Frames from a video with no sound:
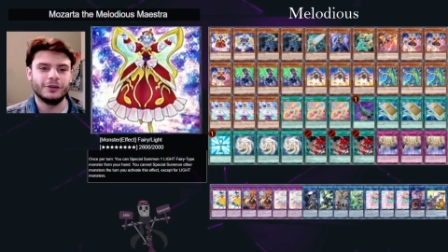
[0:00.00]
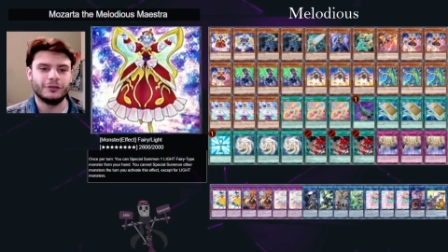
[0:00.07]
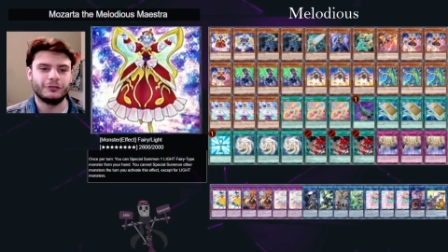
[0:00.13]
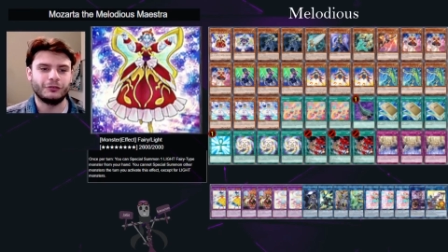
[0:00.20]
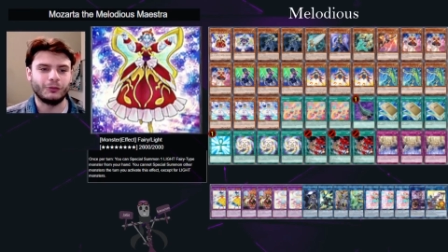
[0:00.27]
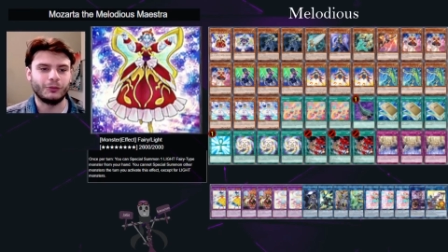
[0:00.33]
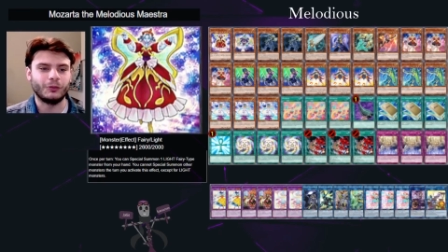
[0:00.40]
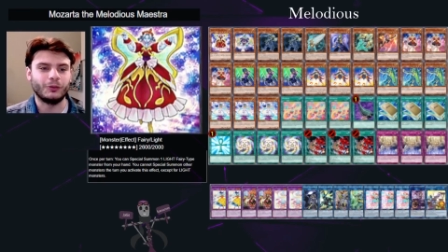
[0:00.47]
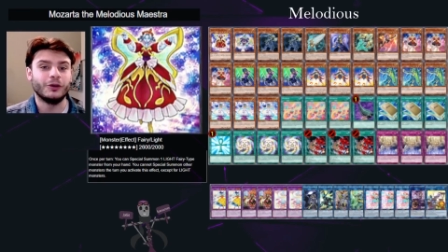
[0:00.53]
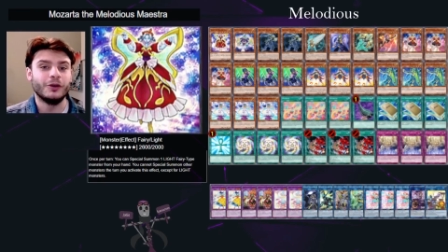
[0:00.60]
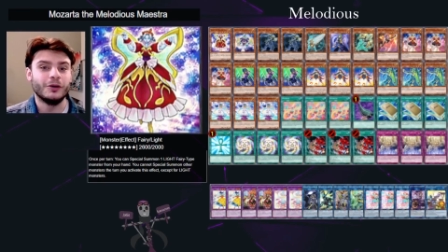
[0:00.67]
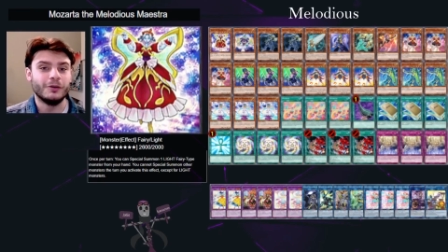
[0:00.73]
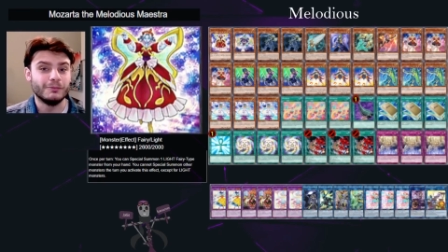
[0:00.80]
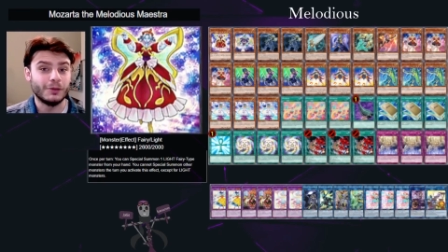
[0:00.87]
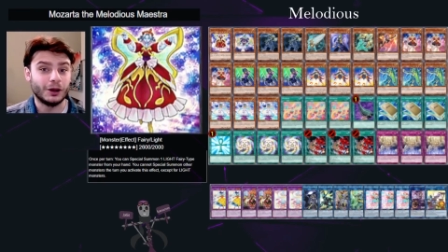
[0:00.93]
for
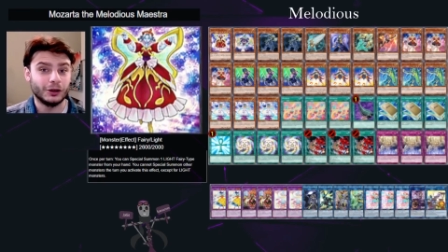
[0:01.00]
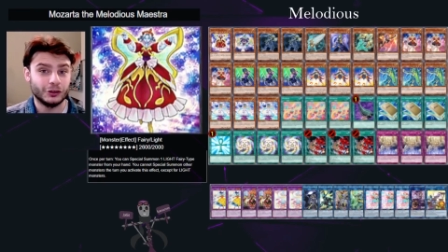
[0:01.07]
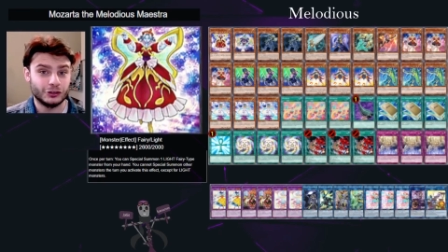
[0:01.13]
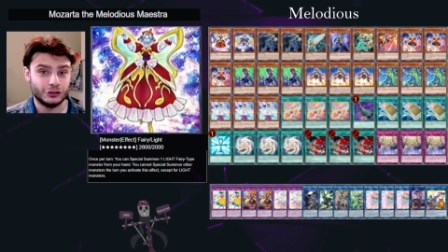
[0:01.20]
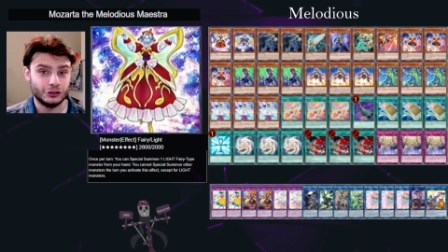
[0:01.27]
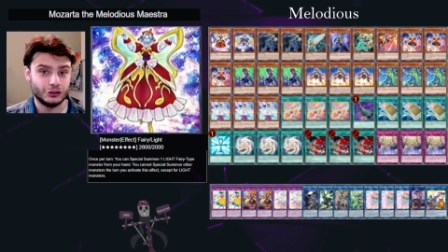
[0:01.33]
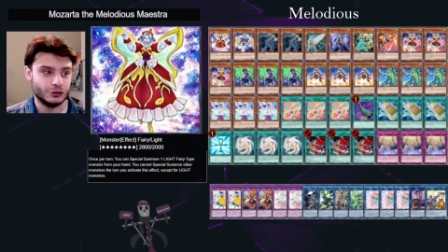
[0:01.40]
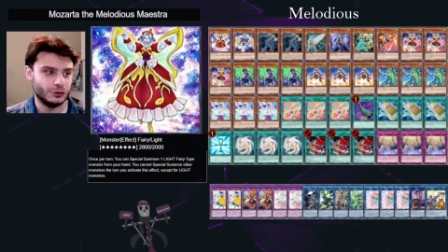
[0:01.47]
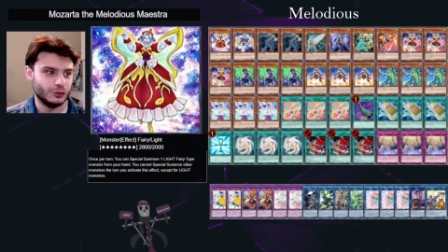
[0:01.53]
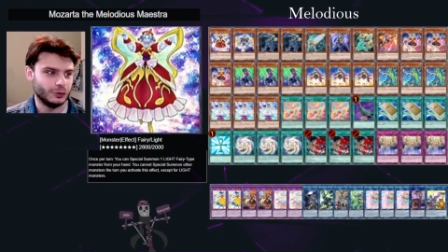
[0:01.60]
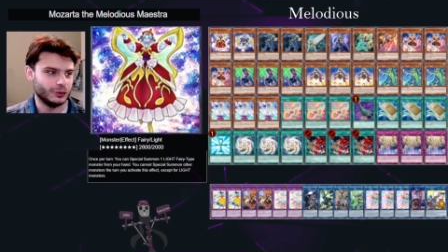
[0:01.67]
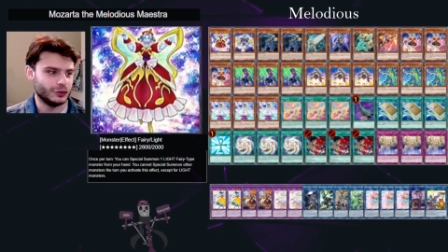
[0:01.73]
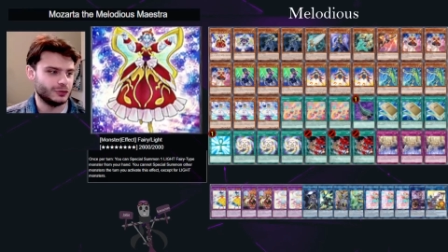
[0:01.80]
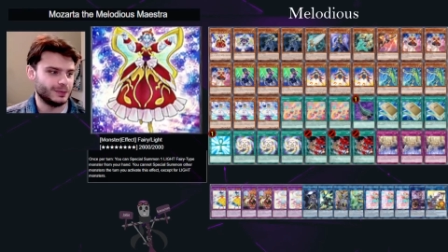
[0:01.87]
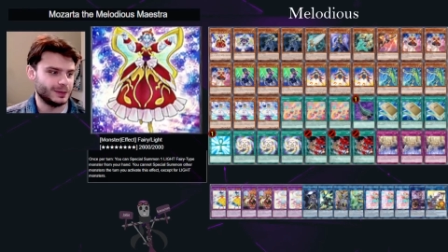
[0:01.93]
Master Duel
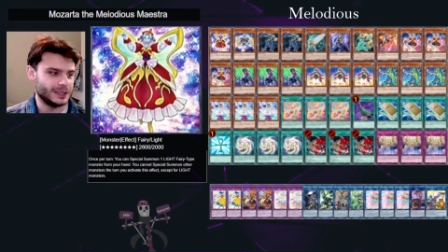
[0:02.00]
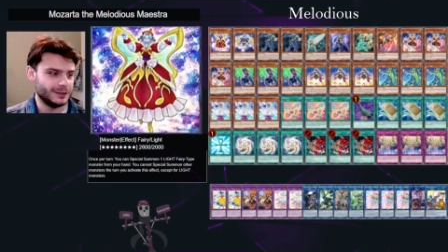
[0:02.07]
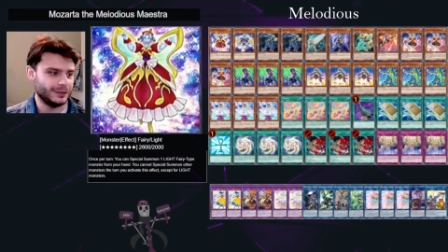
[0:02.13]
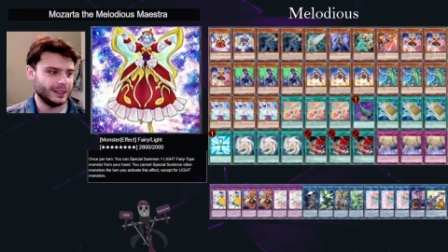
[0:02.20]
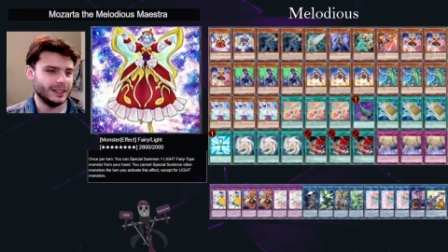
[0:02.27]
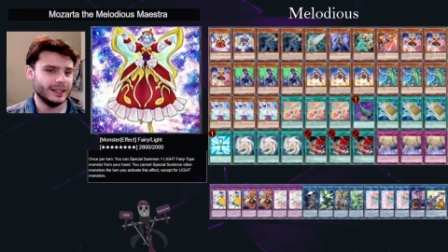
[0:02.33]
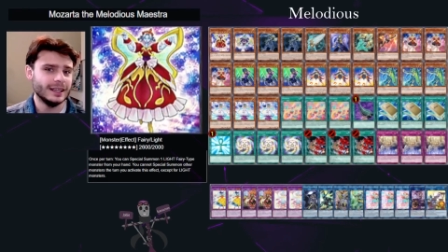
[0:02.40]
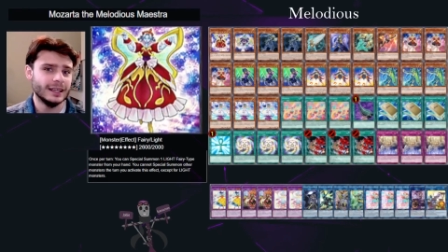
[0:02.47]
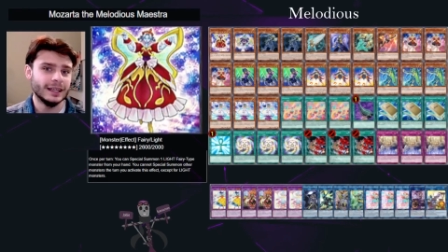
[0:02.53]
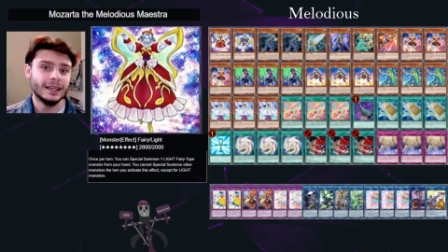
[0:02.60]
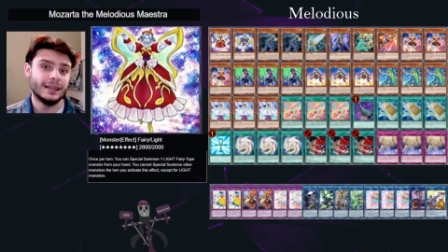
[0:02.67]
specifically.